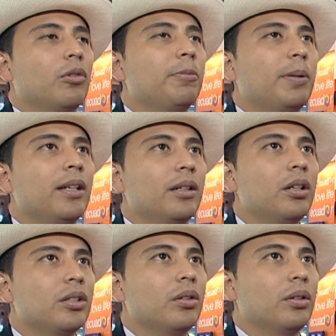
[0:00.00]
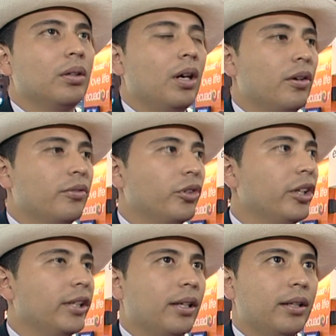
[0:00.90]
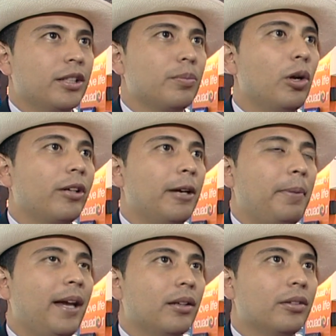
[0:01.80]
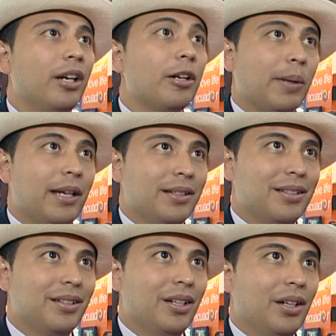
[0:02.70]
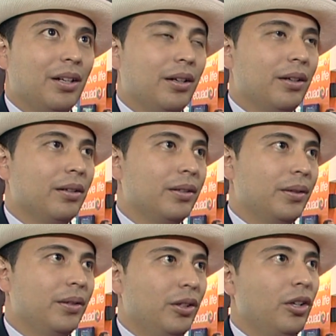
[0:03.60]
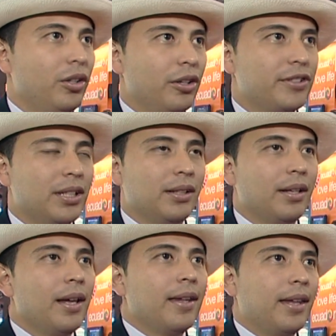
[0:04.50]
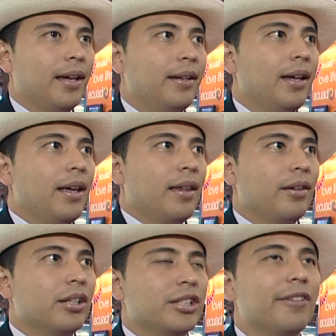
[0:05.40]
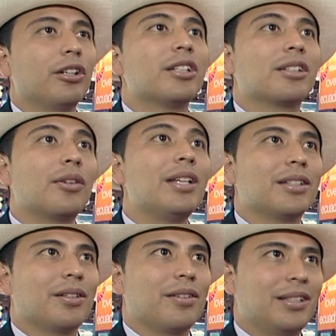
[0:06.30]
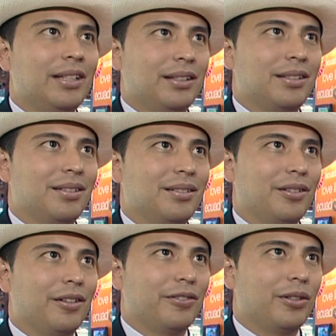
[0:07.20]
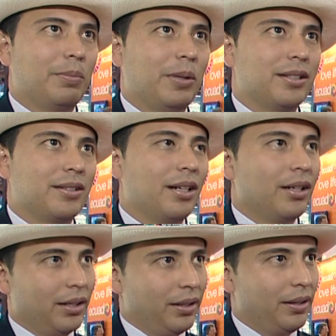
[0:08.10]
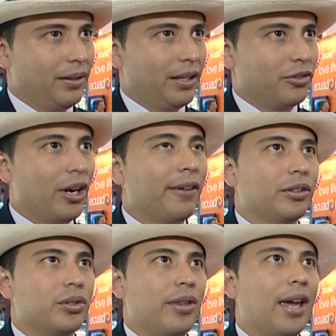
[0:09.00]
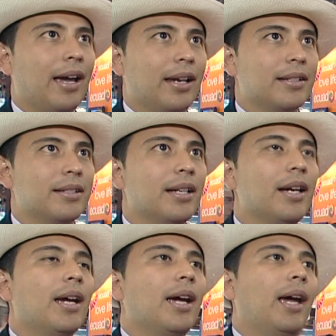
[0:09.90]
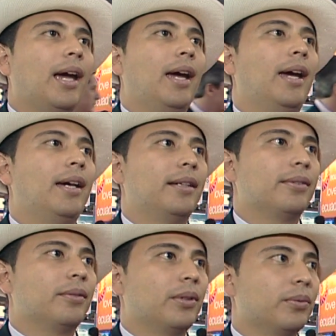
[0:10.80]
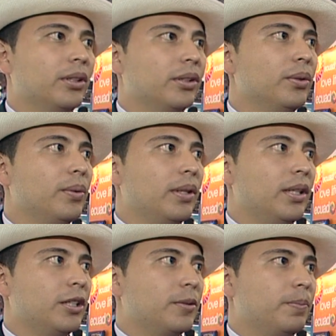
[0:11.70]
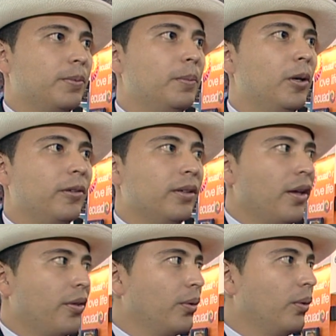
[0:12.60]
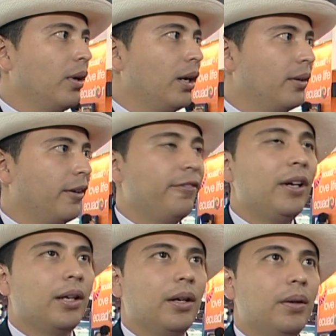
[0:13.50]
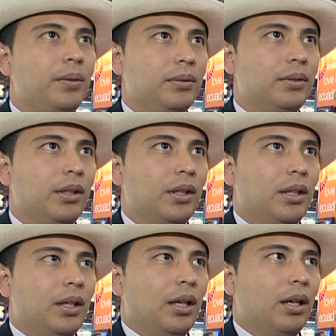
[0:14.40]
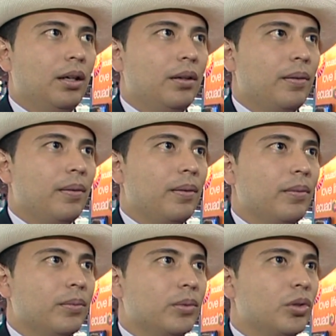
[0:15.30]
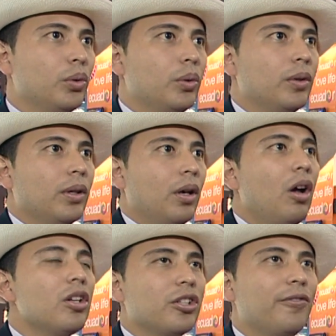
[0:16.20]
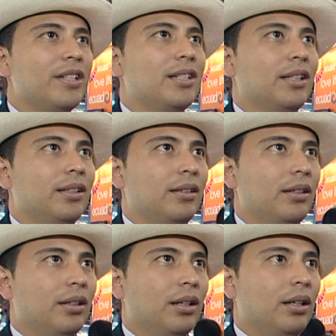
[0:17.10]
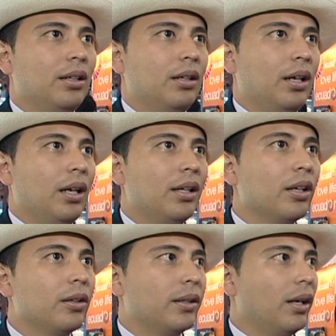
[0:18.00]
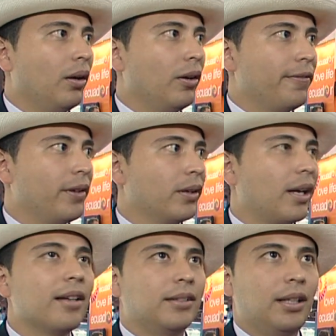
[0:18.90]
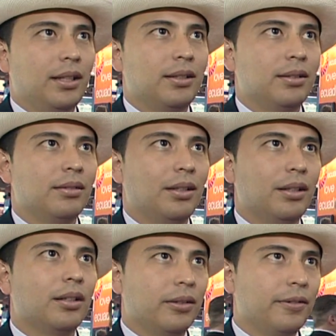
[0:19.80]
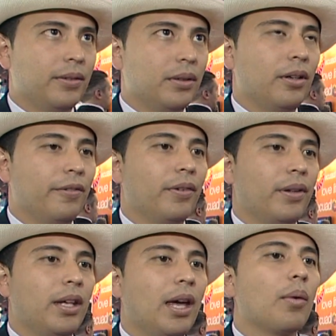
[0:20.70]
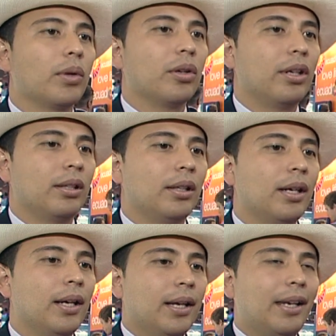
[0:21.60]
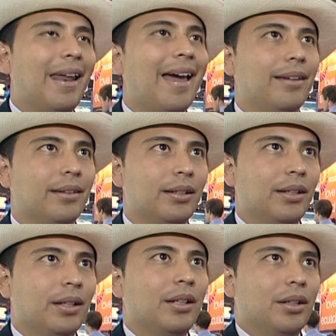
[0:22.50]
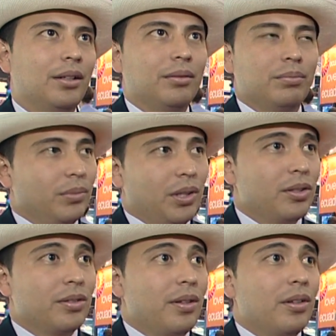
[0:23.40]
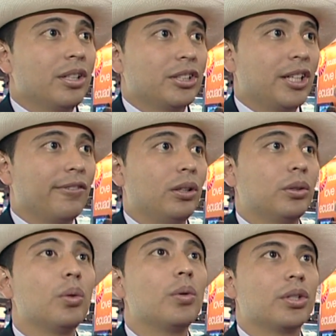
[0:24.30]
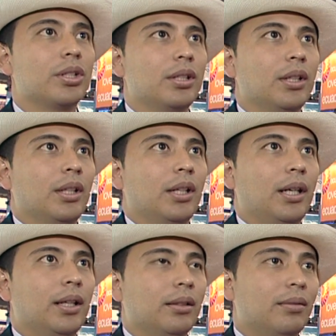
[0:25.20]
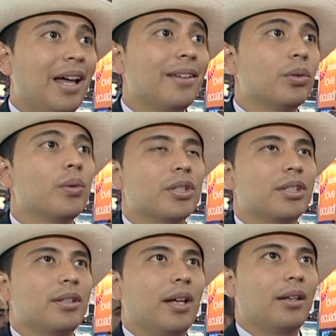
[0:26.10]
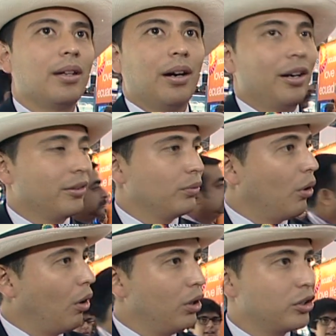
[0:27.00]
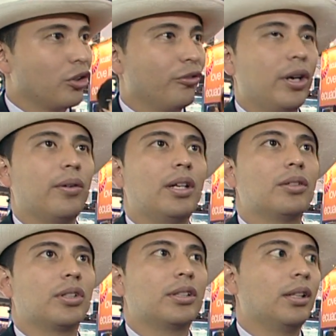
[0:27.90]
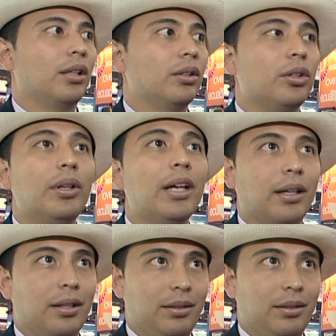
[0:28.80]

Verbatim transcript: We're planning also on running a small campaign on airplanes. Mm. Uh, you know, you've seen that there are several screens on the seats yeah. of the airplanes that, are, that travel to the islands. Yeah. And what we're doing is promote throughout a video mm-hmm. uh, to also visit a little of the continent, sure. a uh, little of, of the Ecuadorian land. Sure. Because there are several tours, uh, land tours that are also very interesting and unique.